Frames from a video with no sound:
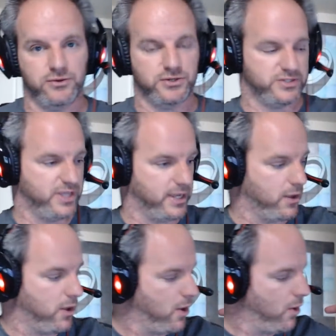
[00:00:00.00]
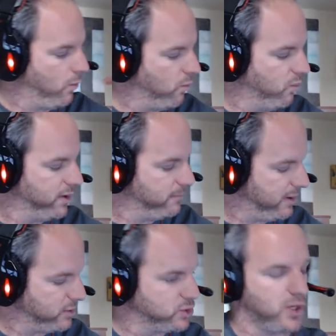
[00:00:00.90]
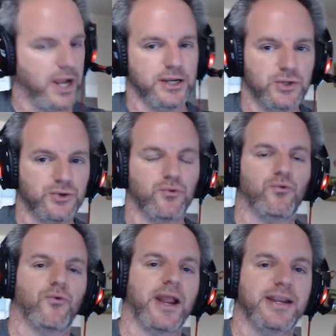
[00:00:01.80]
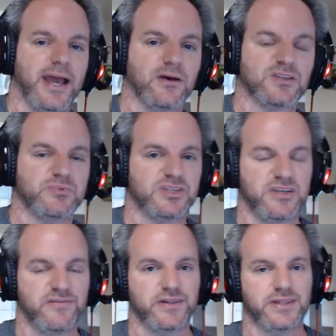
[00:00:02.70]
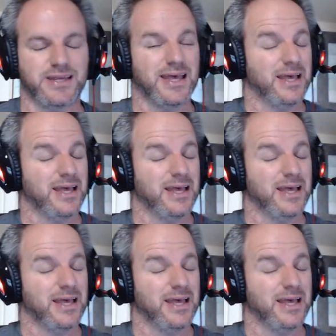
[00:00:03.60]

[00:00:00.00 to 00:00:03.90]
You're saying, what am I trying to do right now specifically?